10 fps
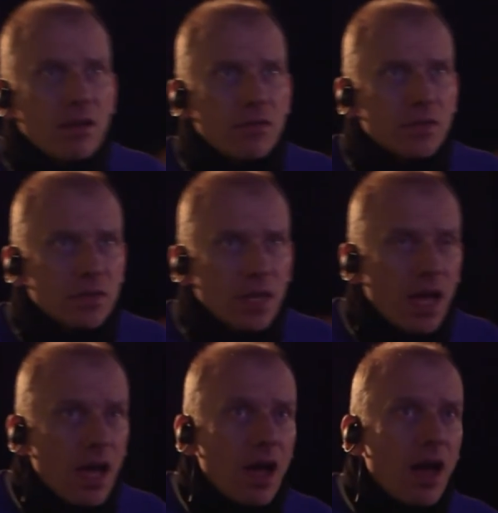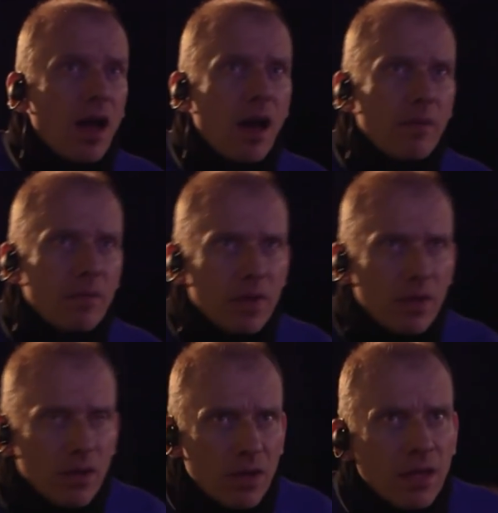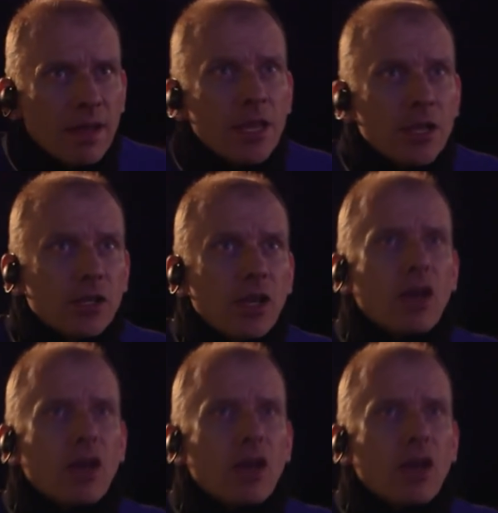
Israel's seventieth Declaration of